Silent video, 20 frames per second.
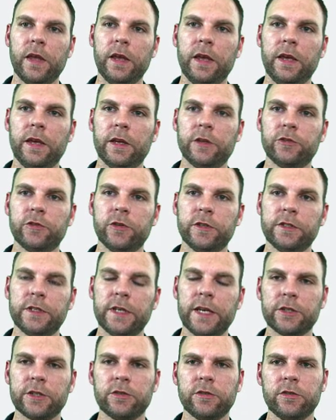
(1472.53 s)
a
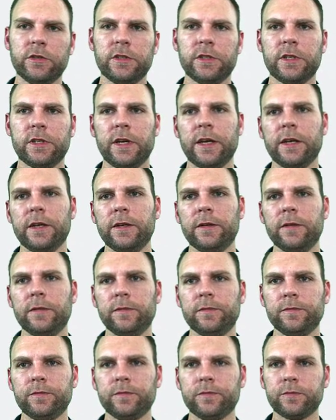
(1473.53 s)
transactional
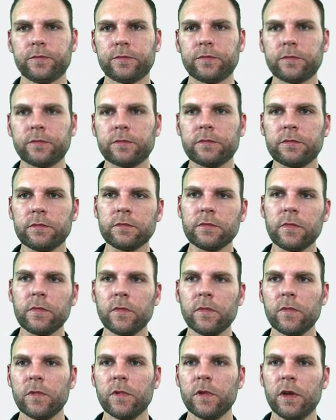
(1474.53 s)
style
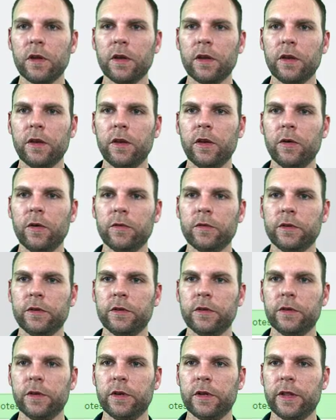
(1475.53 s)
note.
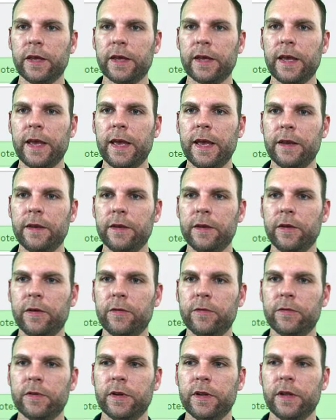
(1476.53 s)
You can click add
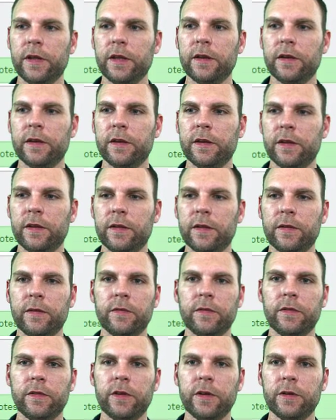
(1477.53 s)
note, and
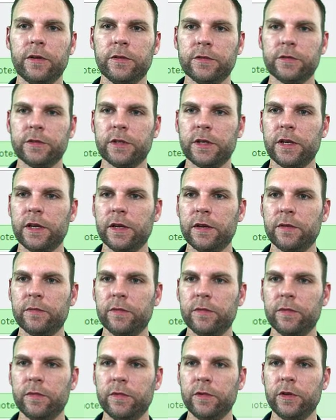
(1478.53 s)
there's
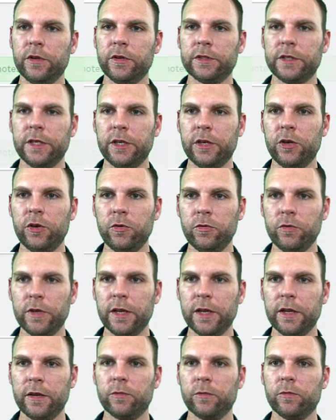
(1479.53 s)
you can see who
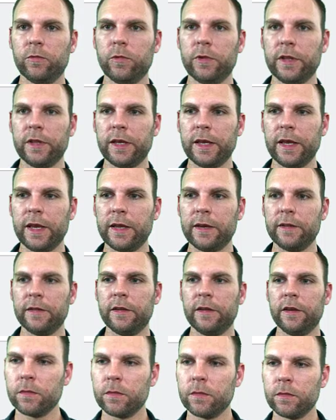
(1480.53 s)
did it and when they
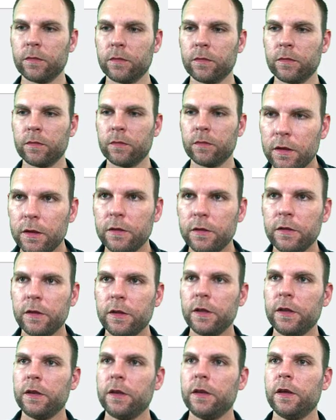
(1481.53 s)
added the note. And
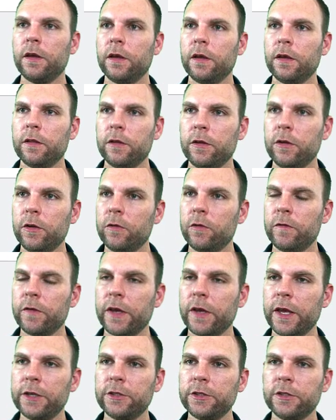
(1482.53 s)
then the
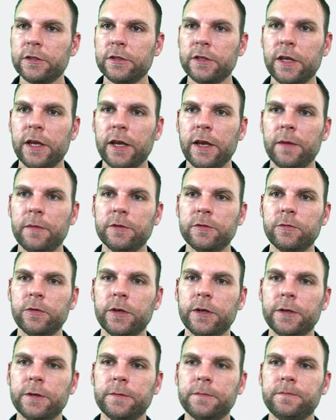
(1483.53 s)
notifications tab is
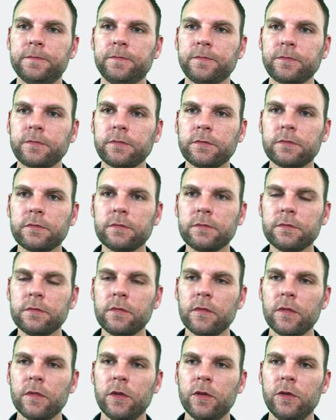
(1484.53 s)
where
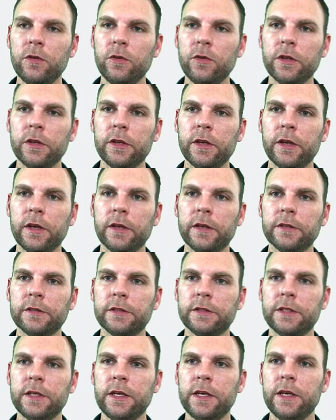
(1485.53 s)
you can
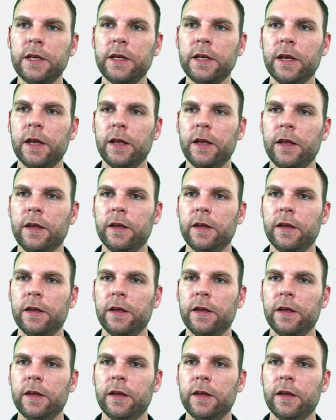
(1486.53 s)
see